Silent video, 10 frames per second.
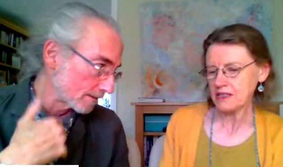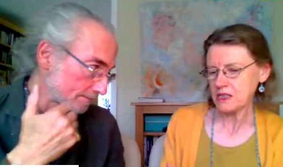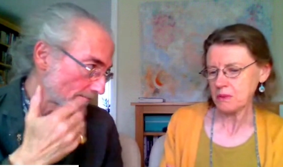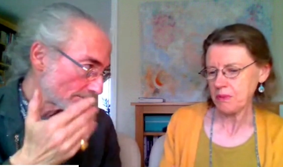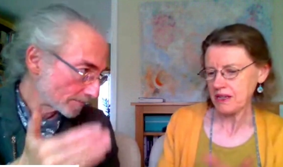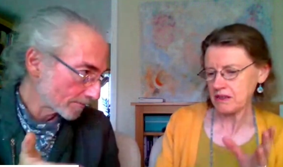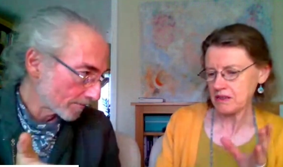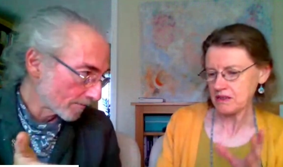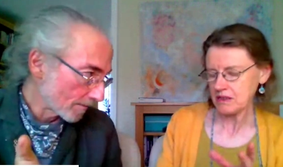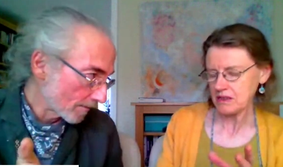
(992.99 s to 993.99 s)
Speaker 1: that
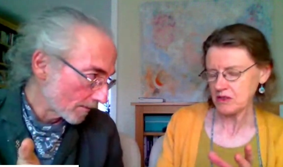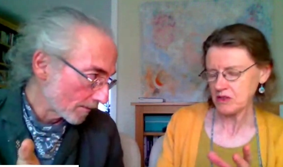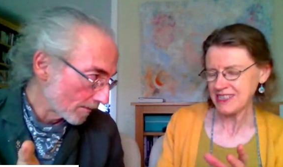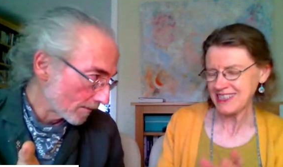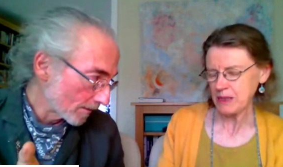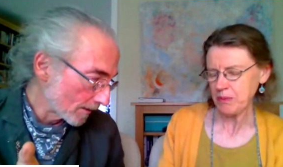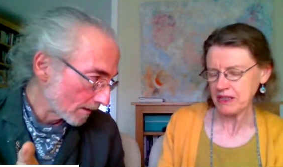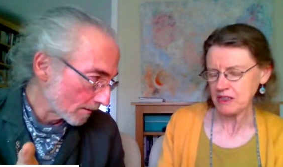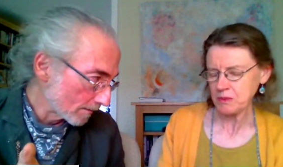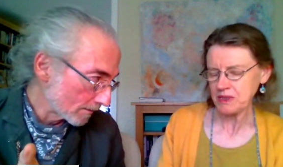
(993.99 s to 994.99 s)
interdependence, not
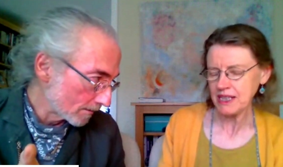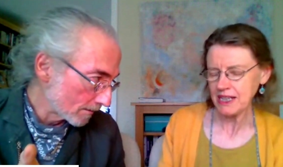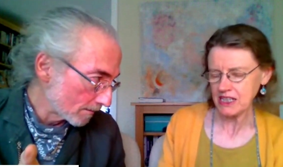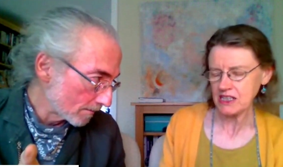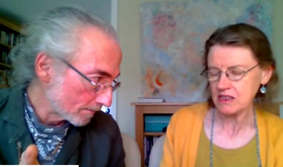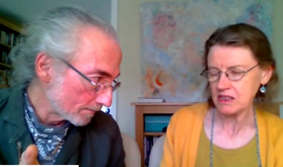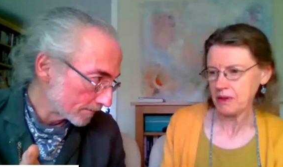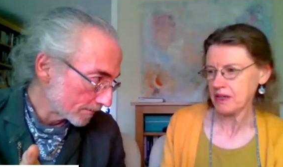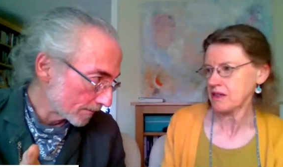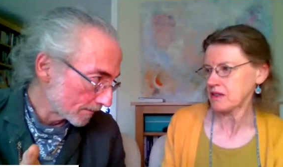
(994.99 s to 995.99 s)
dependence, but
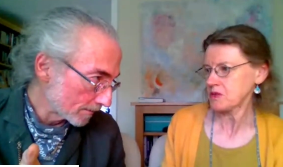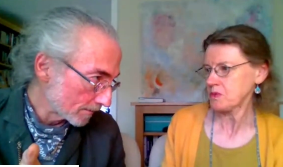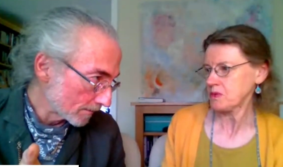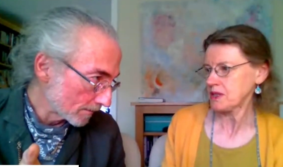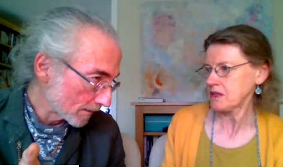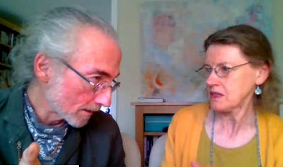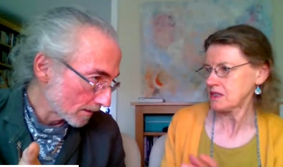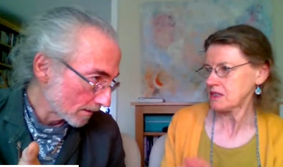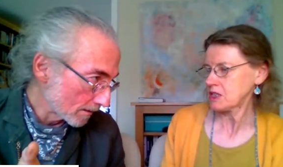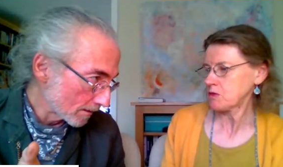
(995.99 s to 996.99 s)
interdependence,
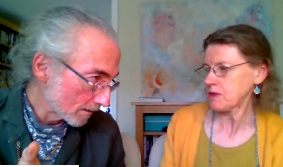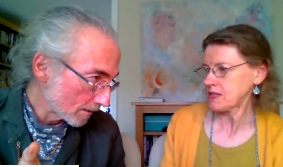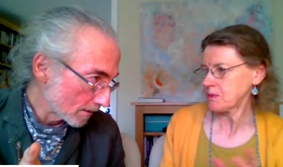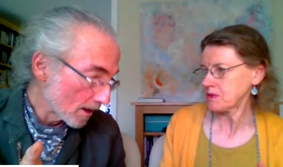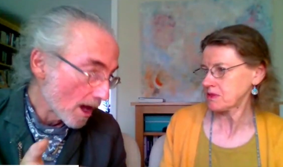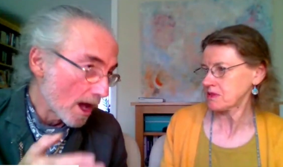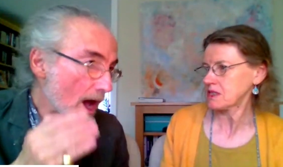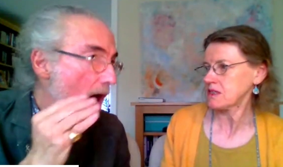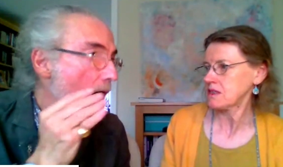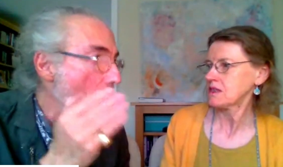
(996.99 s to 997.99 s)
where in the
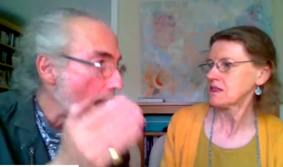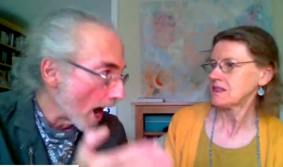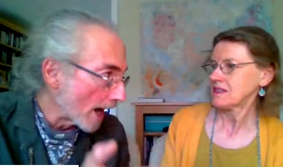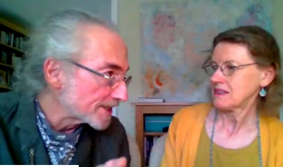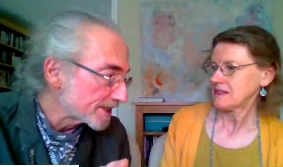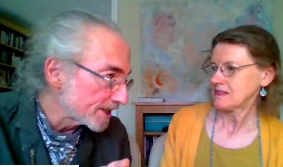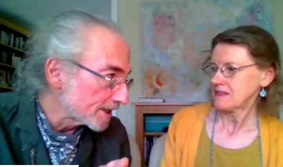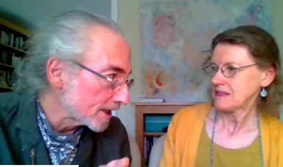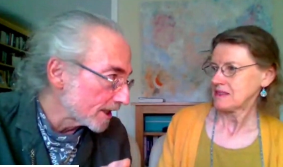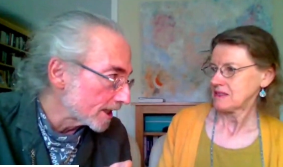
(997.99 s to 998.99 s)
reciprocity.
Speaker 2: I
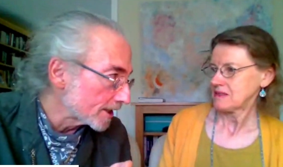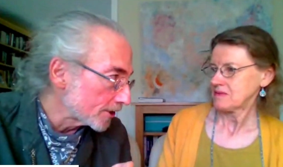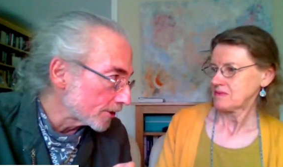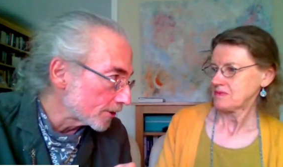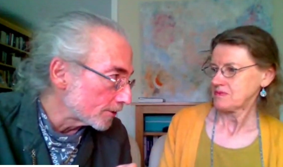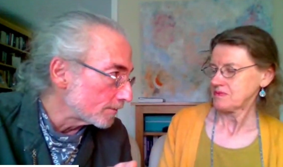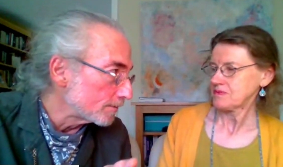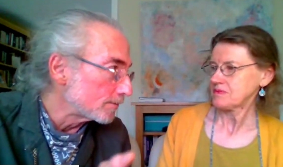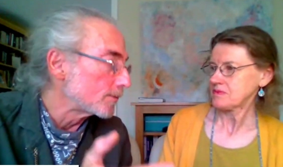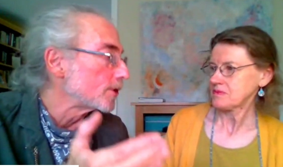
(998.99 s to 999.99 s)
see and hear
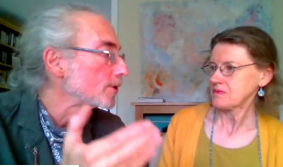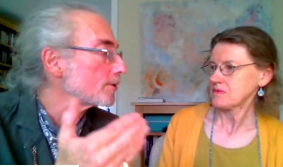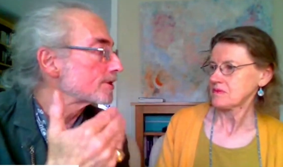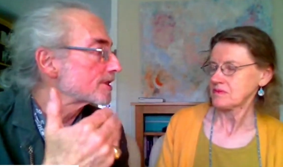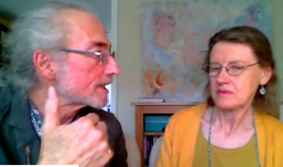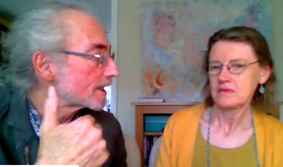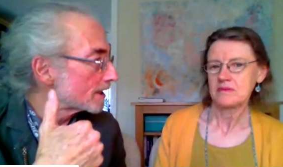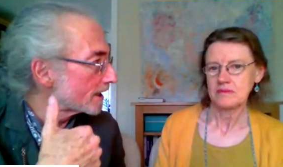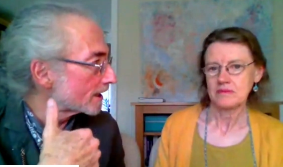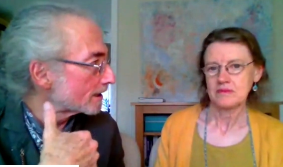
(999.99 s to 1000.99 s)
you, mm. you
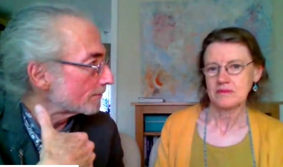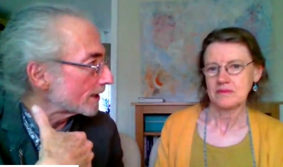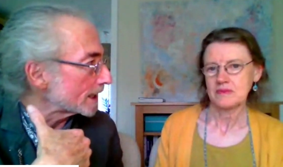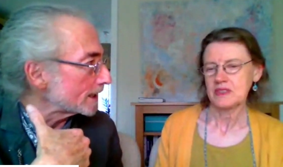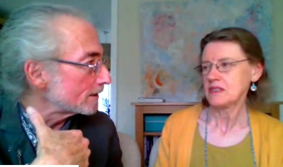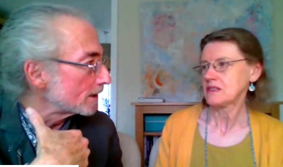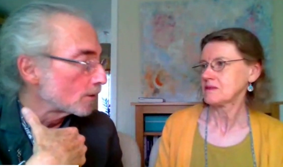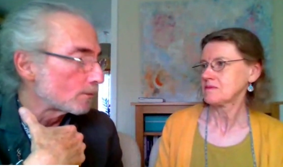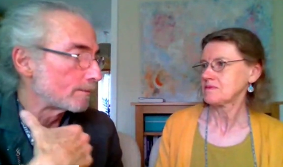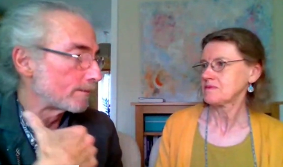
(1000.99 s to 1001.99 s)
see and hear me.
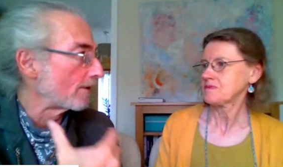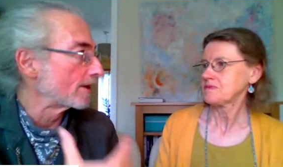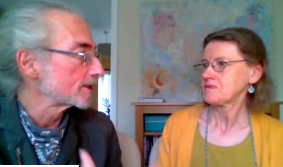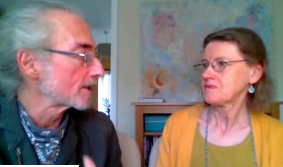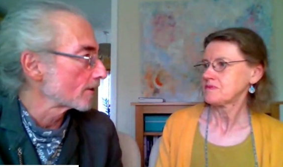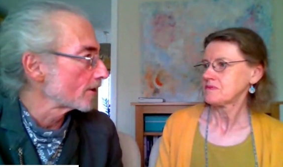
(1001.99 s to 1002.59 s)
Yeah. We bear each